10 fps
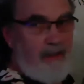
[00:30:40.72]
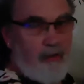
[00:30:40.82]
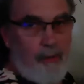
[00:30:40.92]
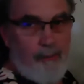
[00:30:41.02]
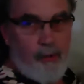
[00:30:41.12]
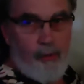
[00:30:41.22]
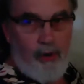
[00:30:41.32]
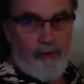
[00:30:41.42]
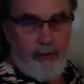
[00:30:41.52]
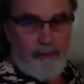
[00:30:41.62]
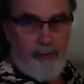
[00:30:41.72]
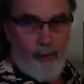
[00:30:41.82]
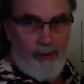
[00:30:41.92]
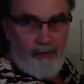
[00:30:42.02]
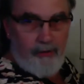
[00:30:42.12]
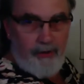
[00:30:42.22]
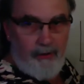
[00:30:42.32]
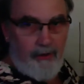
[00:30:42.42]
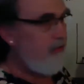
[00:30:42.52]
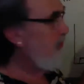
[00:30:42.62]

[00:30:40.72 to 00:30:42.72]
So I'm progressively raising it.